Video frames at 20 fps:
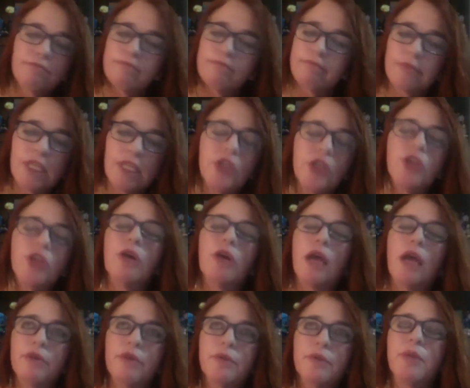You know, I
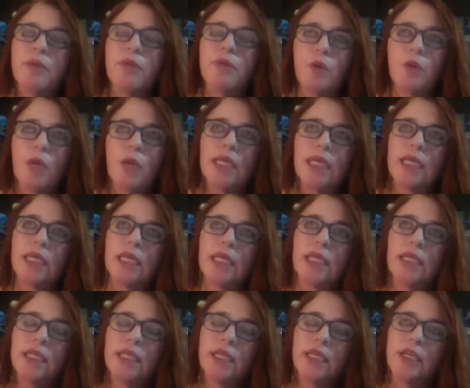remember walking
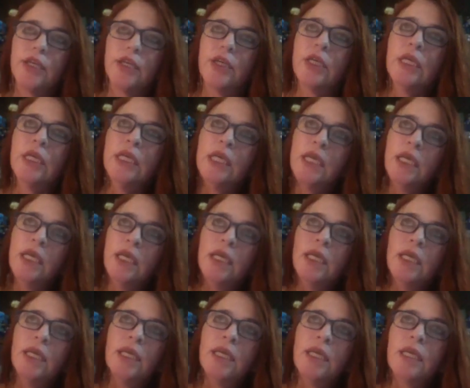in there
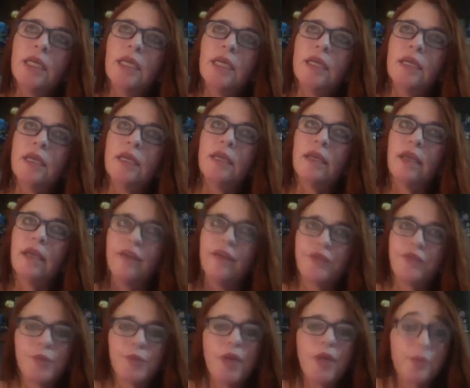
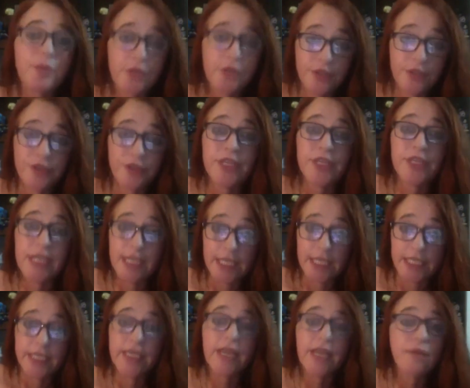after my brother died,
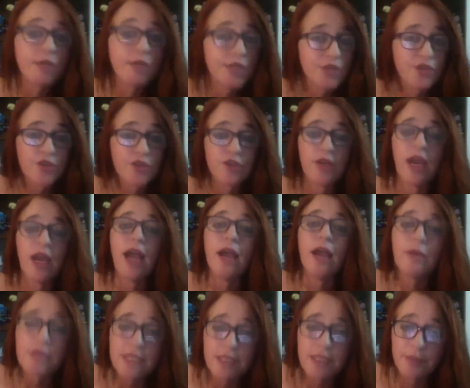and I wasn't sure I
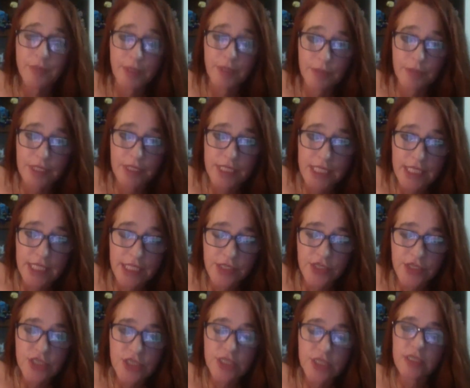was going to be able to
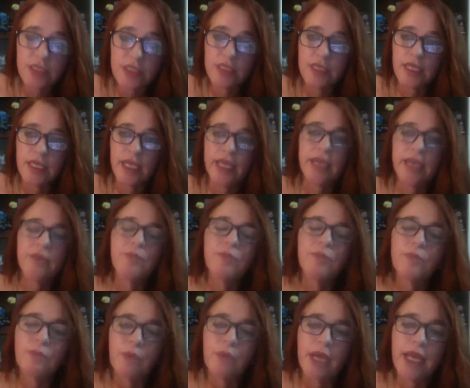teach. And
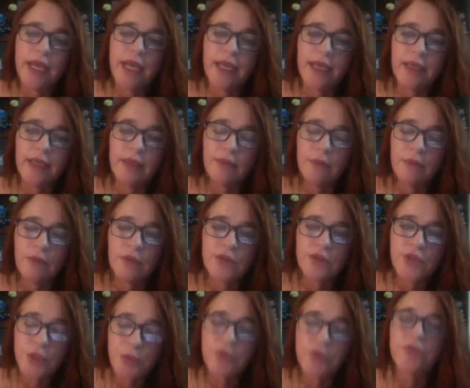my
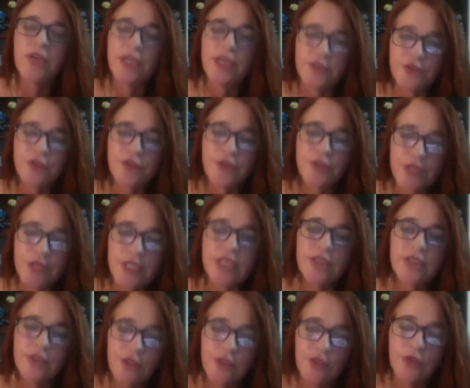supervisor,
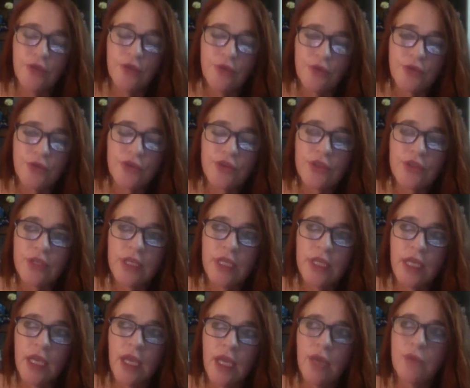Kristen Hughes,
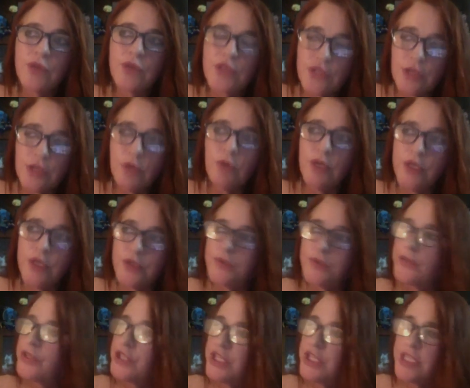was so
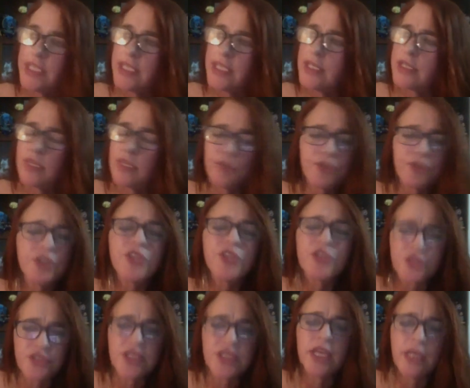wonderful. She said, Sonja,
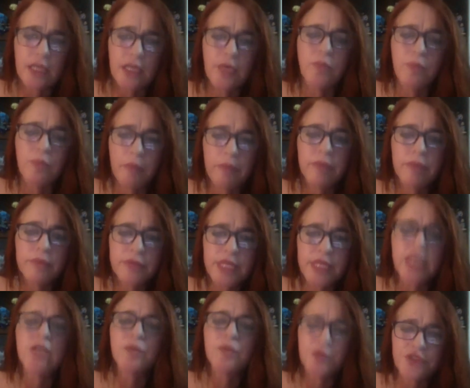just tell them
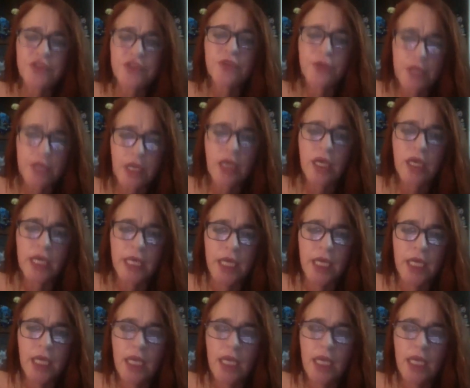what's going on.